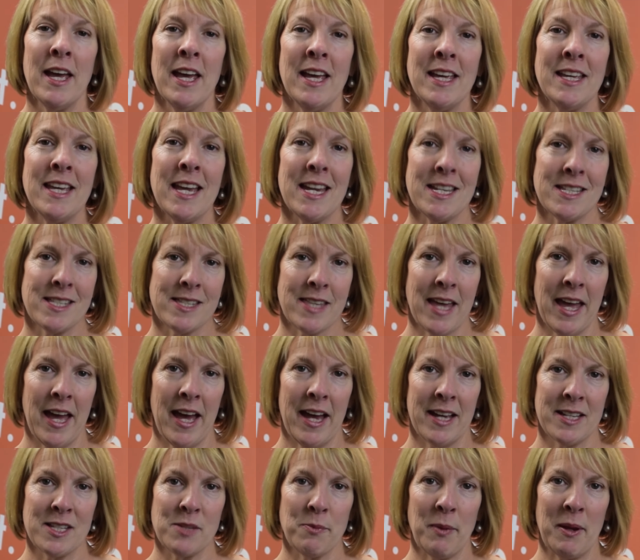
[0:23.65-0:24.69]
Yes, there
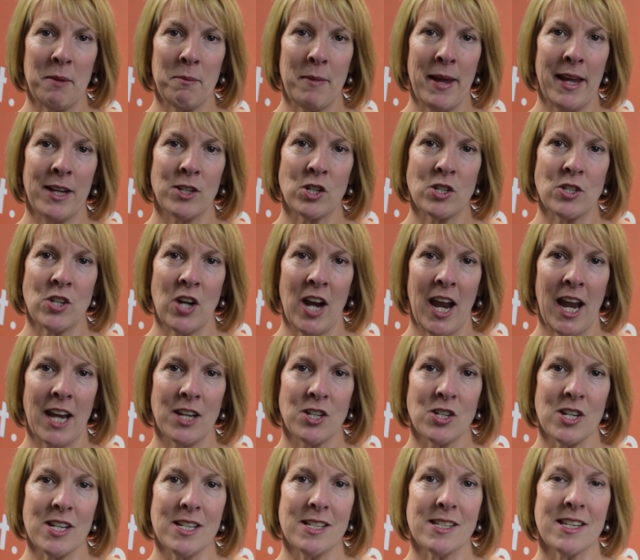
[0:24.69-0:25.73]
has been major
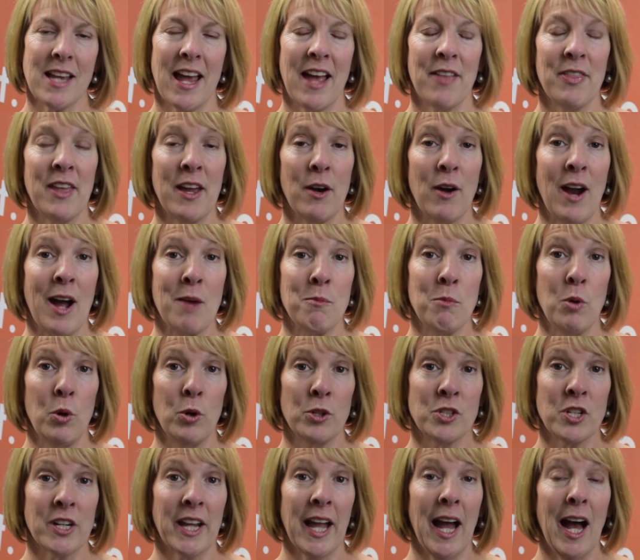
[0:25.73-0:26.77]
changes and there are more
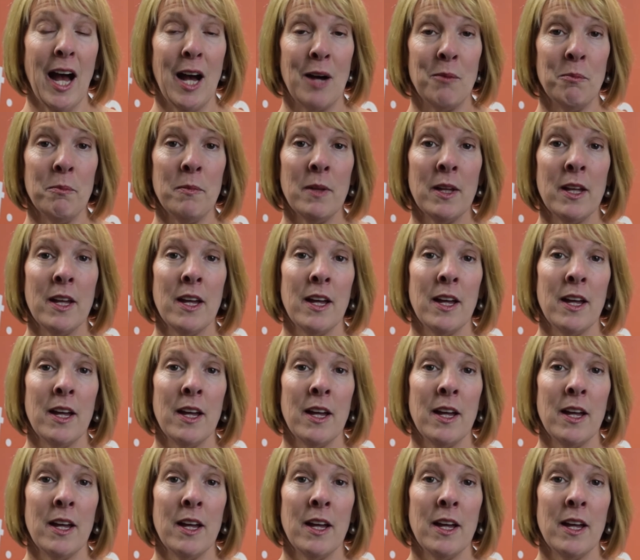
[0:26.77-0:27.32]
to come.